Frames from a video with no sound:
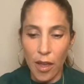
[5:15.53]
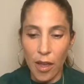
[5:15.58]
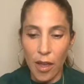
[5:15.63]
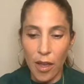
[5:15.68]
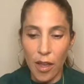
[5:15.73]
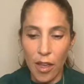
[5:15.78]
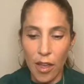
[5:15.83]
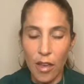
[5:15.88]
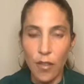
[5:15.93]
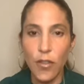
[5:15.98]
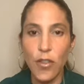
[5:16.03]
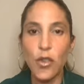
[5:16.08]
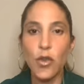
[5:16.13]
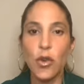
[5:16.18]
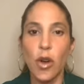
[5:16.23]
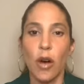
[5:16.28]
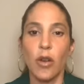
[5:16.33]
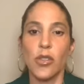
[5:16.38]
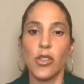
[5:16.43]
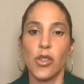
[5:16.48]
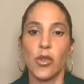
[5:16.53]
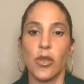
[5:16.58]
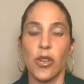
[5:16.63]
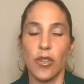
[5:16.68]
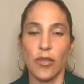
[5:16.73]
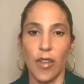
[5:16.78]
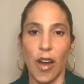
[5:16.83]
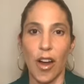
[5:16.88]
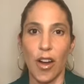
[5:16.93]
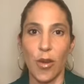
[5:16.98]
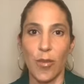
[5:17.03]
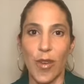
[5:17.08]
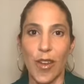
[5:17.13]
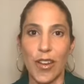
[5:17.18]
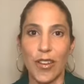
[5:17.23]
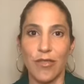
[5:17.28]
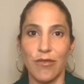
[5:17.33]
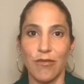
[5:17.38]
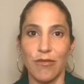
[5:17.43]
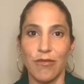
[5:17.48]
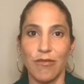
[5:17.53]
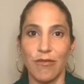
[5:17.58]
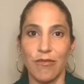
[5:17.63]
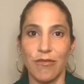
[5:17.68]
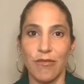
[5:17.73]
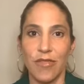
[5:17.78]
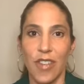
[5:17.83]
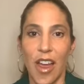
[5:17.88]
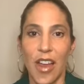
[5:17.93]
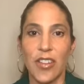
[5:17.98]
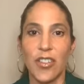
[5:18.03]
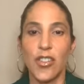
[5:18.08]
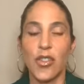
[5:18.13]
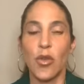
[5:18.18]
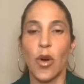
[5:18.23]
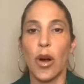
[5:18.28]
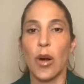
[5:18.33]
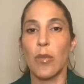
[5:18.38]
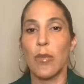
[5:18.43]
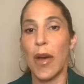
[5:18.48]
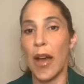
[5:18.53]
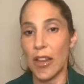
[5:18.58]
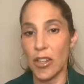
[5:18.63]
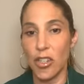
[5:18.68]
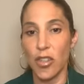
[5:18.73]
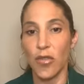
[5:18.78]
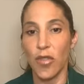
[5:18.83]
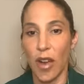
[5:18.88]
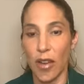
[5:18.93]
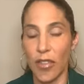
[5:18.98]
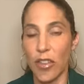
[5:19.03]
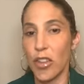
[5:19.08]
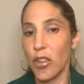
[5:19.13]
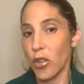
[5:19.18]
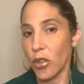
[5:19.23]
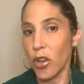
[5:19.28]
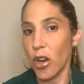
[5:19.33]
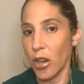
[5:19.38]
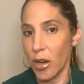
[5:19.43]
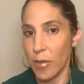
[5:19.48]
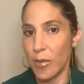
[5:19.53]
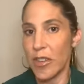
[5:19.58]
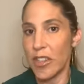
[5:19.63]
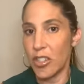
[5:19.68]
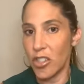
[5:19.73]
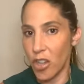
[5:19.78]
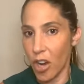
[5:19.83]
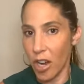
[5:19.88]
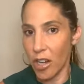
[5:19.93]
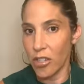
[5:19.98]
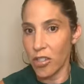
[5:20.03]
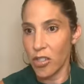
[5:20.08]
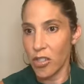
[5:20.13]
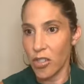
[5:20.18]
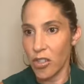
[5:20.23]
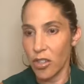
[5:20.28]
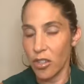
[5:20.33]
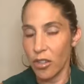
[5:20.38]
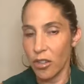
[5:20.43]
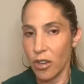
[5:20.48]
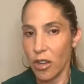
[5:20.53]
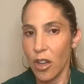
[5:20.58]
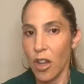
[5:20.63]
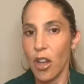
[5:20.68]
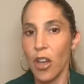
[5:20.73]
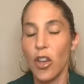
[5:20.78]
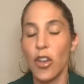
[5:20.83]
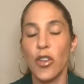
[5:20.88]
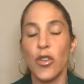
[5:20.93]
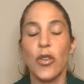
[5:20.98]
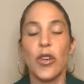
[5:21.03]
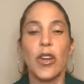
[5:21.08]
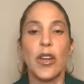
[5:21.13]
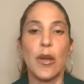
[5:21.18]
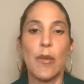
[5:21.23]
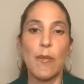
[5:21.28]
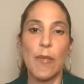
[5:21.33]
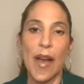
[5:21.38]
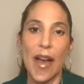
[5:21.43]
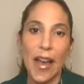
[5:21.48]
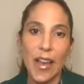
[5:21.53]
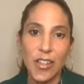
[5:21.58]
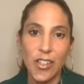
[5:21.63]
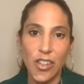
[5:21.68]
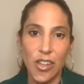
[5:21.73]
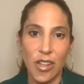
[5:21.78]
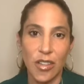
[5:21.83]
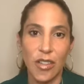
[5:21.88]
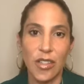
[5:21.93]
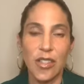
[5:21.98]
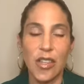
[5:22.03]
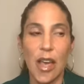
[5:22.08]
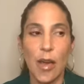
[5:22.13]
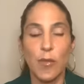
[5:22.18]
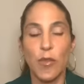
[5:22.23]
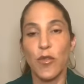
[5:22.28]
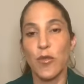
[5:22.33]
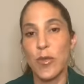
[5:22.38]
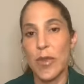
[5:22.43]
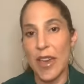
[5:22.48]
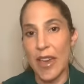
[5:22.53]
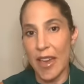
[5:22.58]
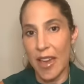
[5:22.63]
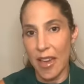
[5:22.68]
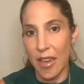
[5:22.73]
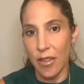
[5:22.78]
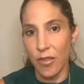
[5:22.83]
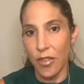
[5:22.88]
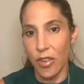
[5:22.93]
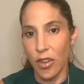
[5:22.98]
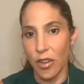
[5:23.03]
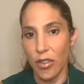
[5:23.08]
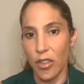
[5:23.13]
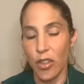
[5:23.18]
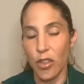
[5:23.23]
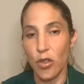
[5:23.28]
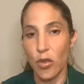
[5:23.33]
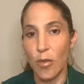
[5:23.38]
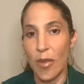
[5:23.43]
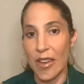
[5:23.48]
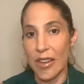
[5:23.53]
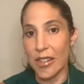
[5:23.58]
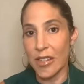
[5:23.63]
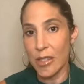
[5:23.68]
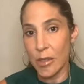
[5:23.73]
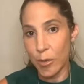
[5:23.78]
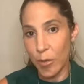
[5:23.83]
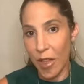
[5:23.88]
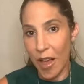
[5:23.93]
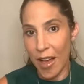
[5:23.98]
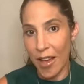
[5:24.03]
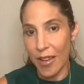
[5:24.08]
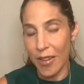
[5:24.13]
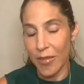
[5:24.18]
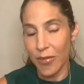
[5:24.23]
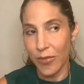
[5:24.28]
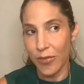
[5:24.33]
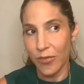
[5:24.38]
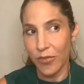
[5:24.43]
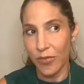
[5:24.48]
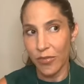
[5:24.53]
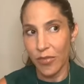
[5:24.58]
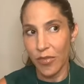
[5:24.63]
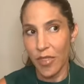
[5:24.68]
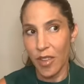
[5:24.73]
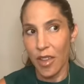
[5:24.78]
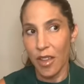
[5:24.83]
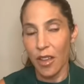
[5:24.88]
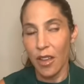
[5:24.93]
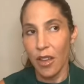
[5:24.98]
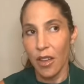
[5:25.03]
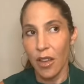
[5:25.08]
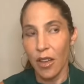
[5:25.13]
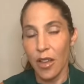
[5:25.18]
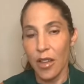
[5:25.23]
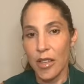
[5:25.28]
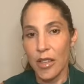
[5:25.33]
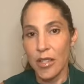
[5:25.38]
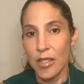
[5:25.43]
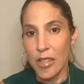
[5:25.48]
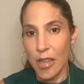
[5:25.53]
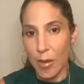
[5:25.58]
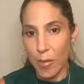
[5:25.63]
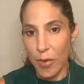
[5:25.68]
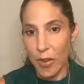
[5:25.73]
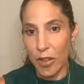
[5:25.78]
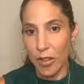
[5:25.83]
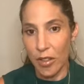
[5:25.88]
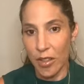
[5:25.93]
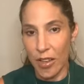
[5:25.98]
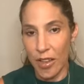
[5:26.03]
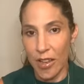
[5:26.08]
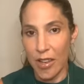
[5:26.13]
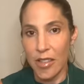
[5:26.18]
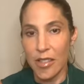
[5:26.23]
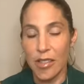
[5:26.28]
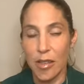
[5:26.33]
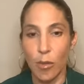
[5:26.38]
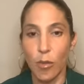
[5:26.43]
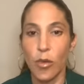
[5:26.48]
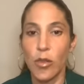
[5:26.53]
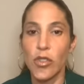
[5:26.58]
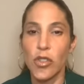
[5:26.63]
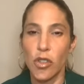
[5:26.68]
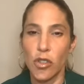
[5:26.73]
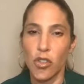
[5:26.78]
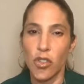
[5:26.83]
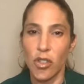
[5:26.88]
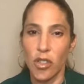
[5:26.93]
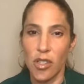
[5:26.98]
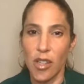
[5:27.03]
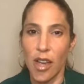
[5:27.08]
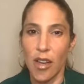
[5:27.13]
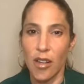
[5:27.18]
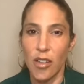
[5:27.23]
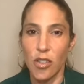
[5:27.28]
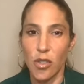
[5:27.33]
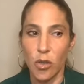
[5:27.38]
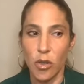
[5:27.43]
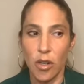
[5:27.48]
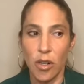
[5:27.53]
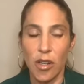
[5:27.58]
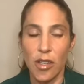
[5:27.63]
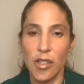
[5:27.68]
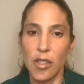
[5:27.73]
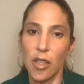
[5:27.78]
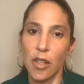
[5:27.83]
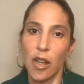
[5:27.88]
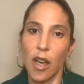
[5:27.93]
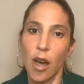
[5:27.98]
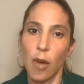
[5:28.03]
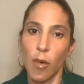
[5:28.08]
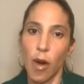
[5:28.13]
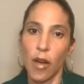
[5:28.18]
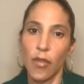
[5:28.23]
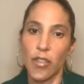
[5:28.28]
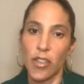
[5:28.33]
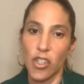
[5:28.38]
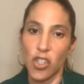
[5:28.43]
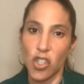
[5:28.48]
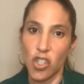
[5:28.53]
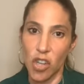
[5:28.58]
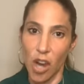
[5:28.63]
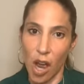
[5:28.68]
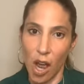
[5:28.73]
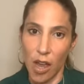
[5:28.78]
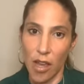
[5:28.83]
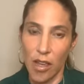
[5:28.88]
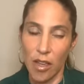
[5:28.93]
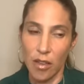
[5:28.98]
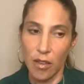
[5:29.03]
if you go into an environment and you are petrified that you're going to be judged, you can imagine the type of behavior that you may display. Typically, someone with social anxiety disorder is going to come off as shy,